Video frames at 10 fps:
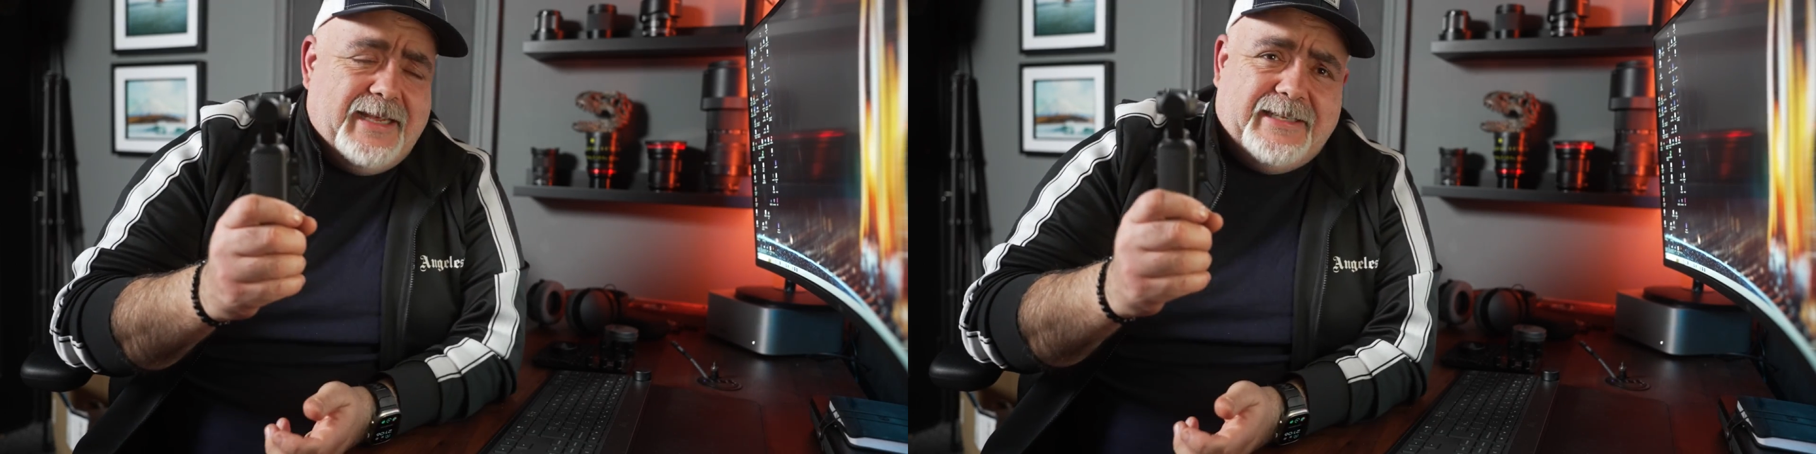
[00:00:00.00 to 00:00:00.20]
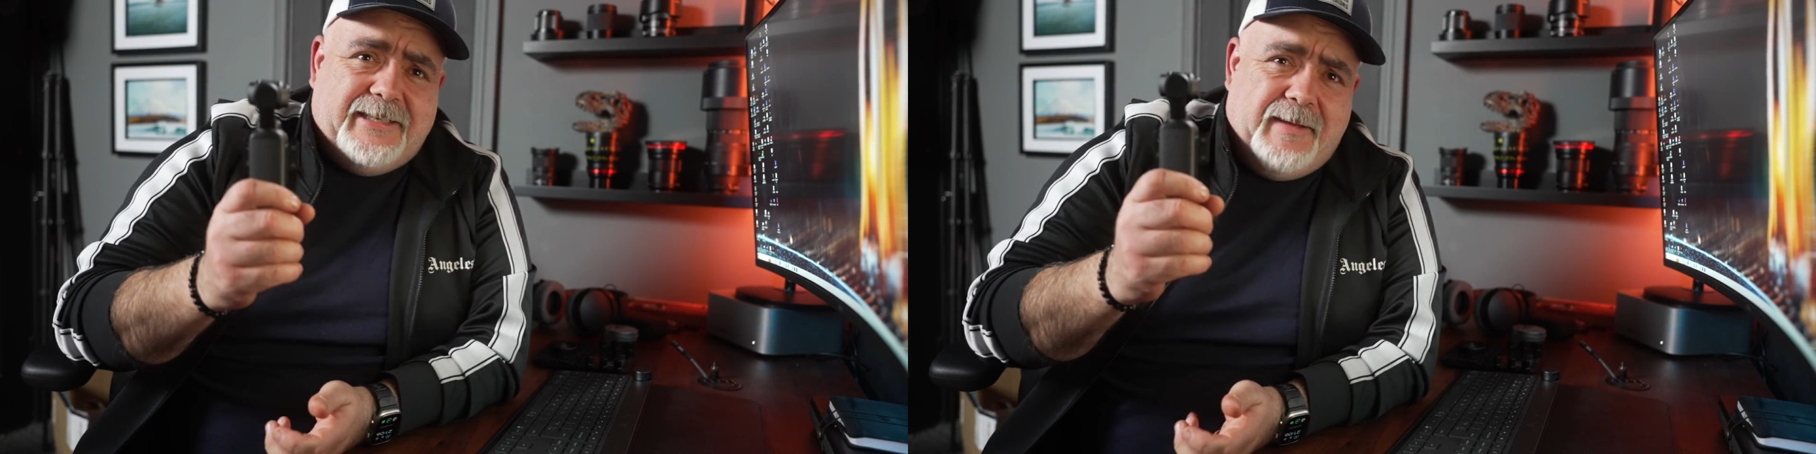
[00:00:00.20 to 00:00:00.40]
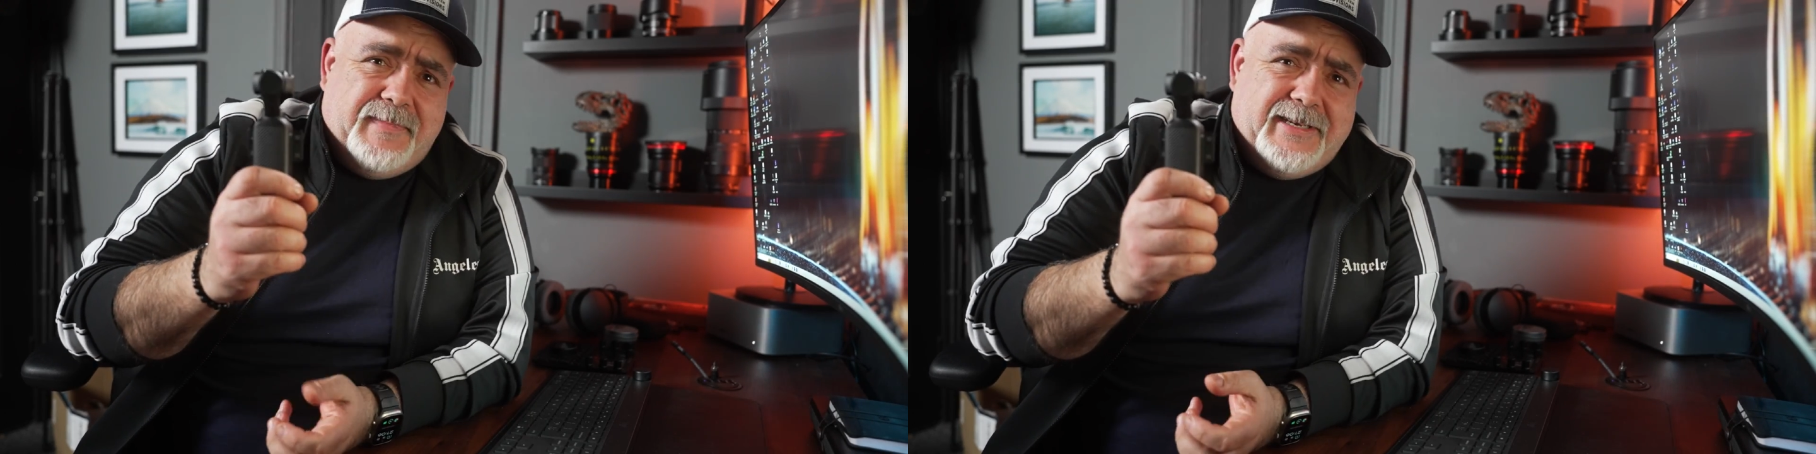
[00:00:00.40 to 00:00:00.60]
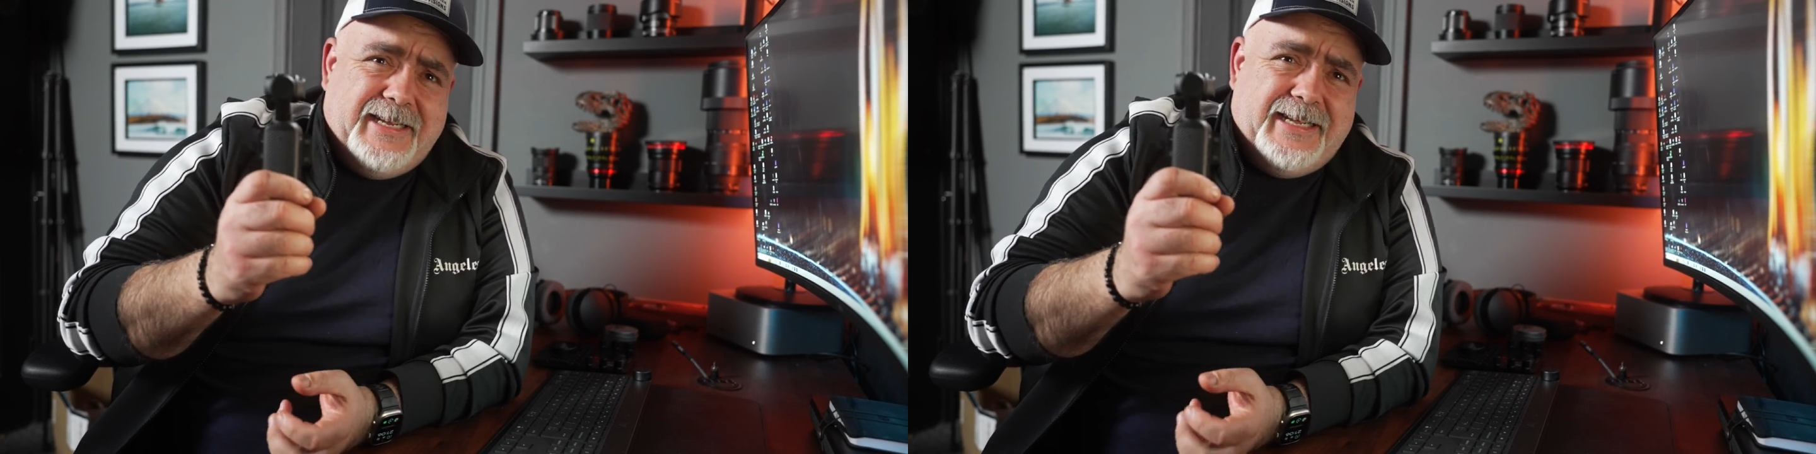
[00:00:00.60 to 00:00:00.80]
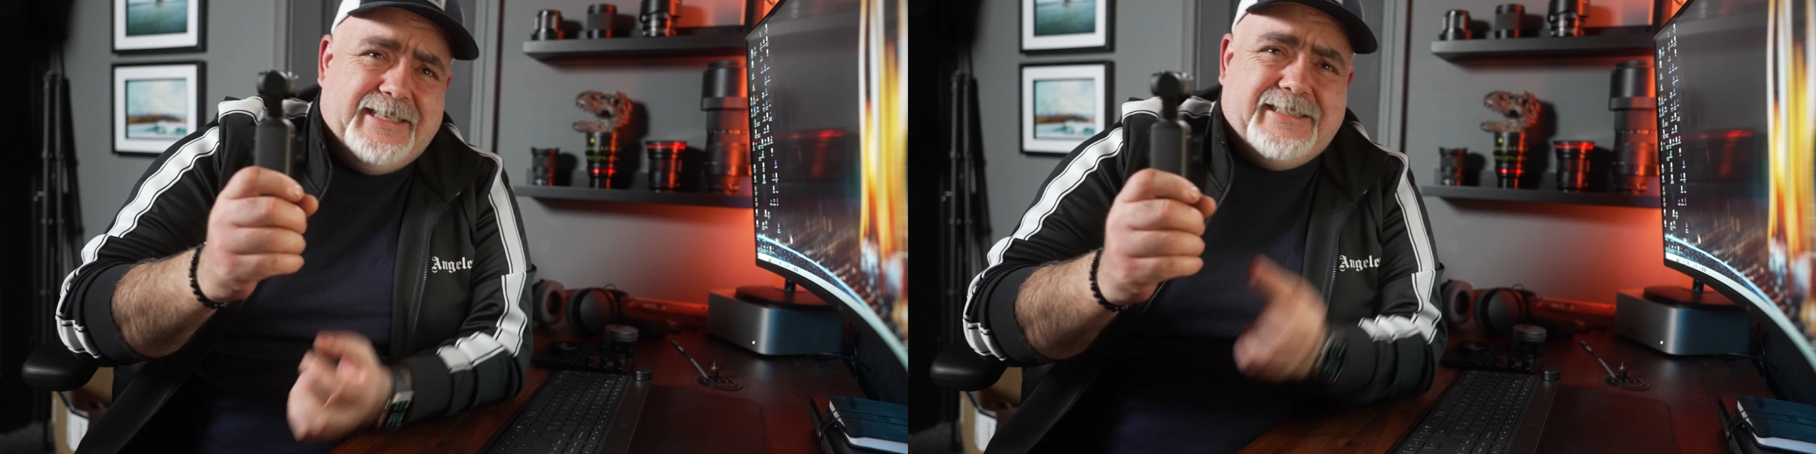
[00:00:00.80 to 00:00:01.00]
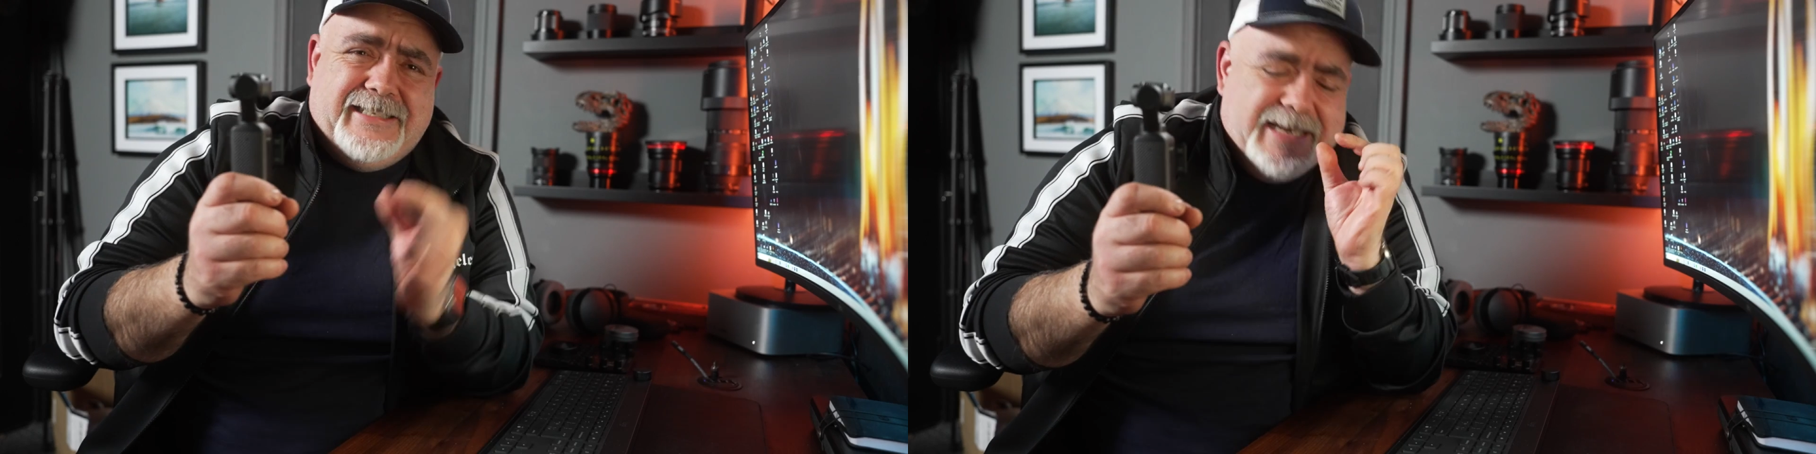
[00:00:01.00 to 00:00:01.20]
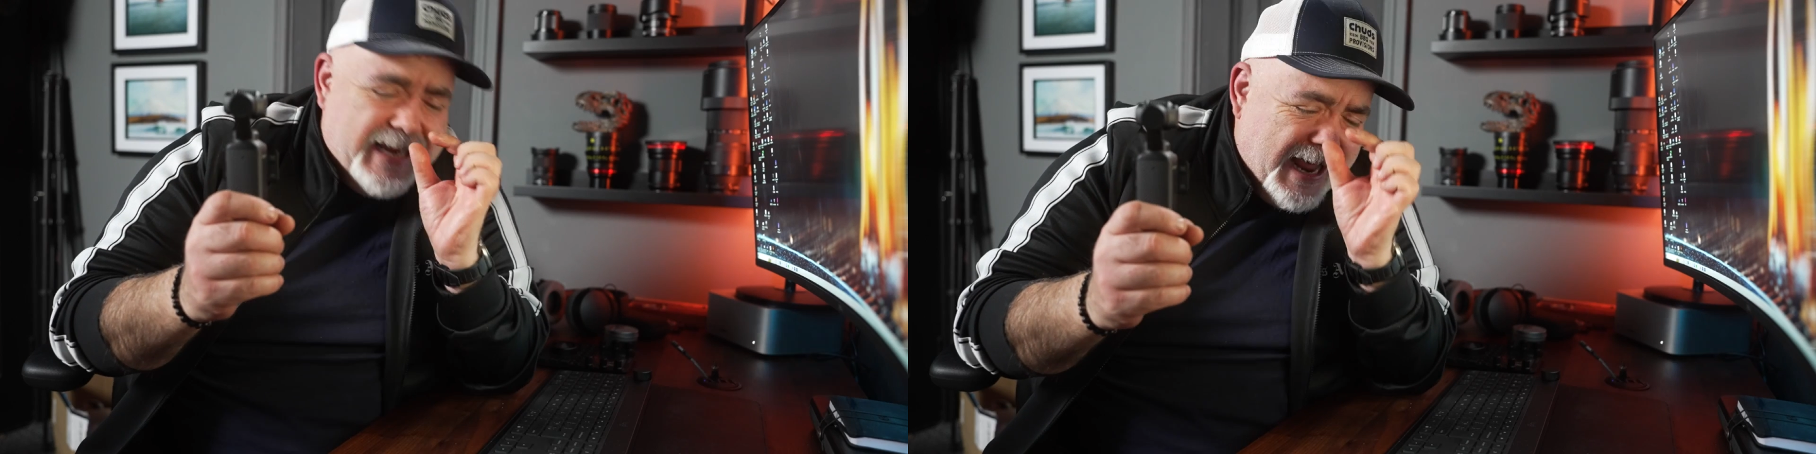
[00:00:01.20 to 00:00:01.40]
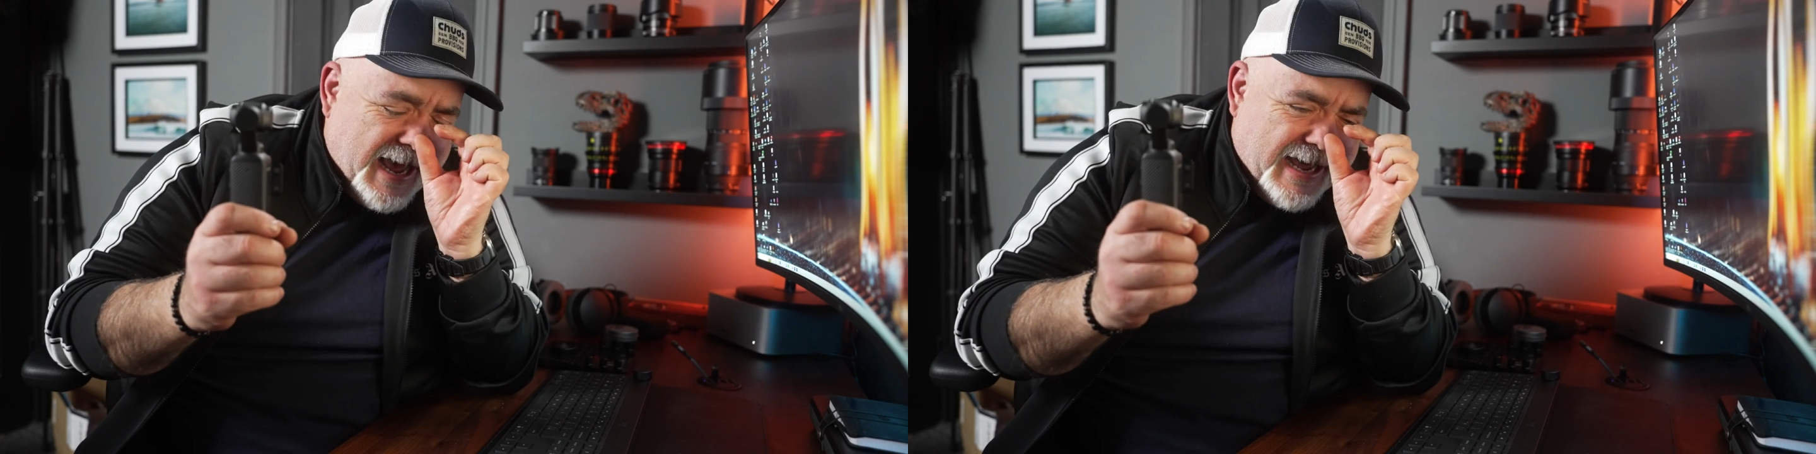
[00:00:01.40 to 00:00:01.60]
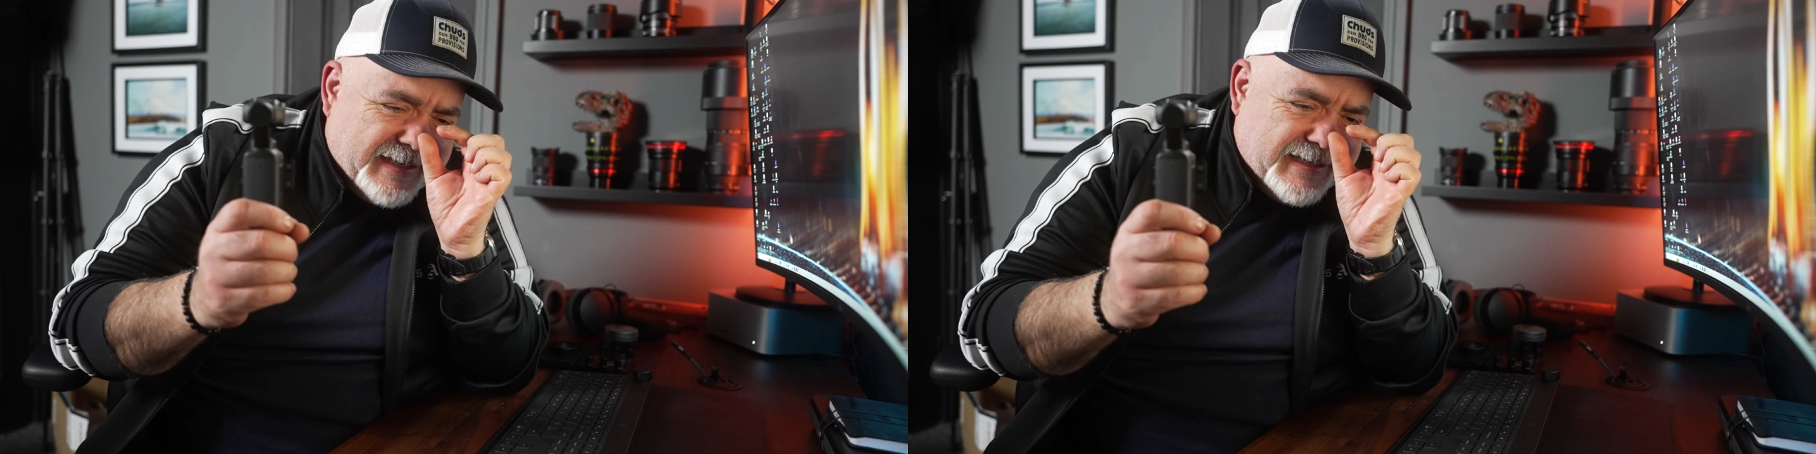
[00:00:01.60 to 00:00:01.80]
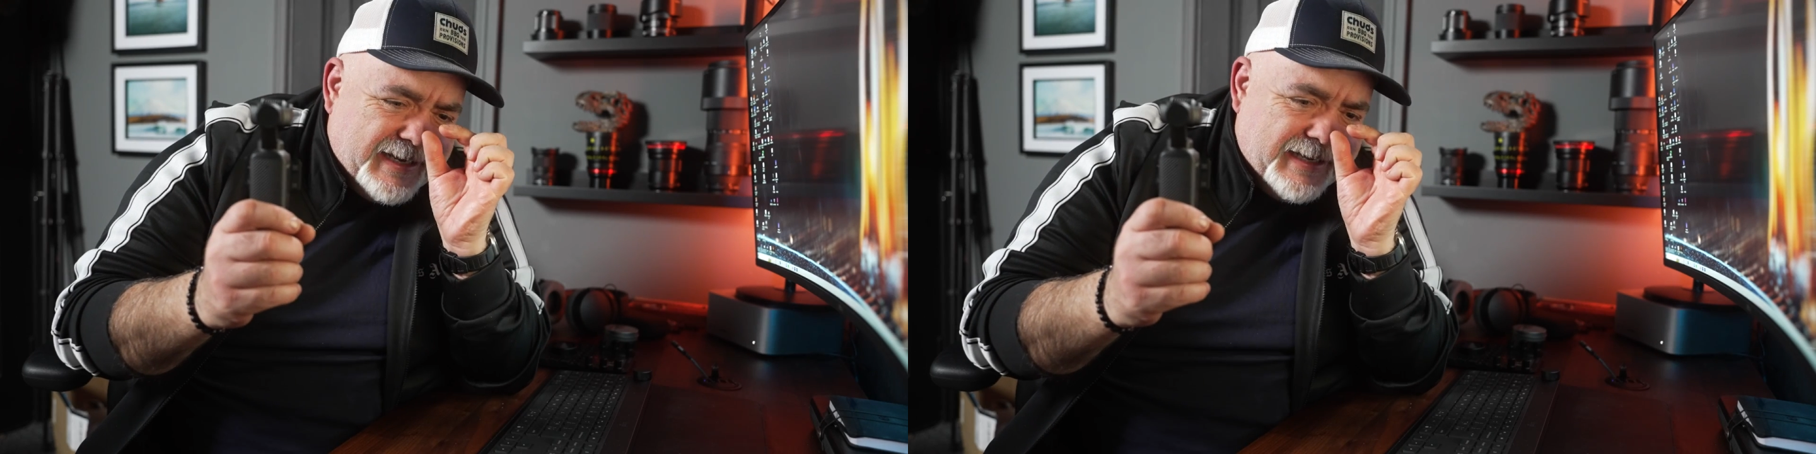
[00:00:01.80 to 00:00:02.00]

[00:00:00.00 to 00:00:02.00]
except it's not